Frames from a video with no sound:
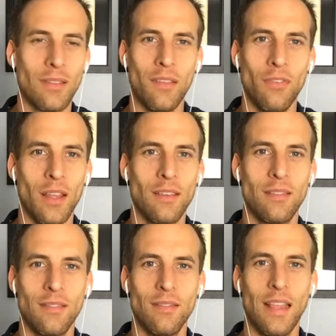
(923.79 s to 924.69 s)
They feel like
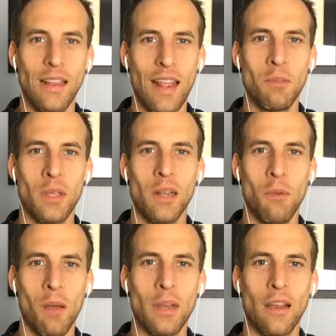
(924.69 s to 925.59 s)
they can handle being a
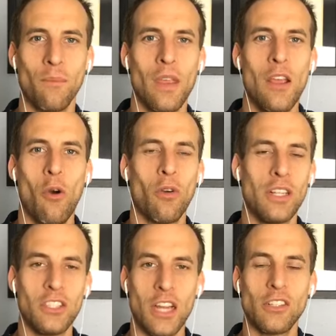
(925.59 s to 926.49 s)
mom now, or
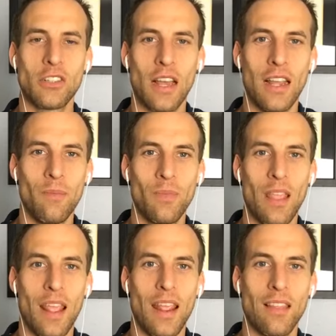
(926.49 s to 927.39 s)
they change their diet
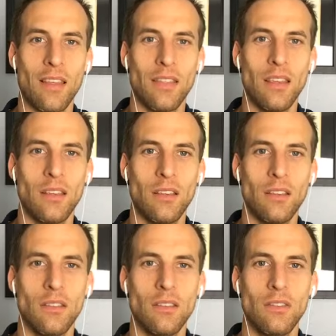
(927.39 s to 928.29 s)
and they think,
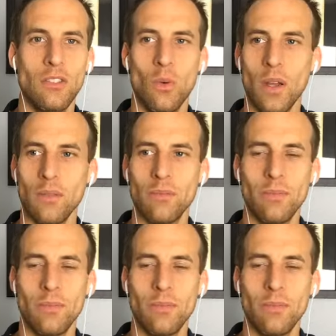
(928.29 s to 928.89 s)
you know what?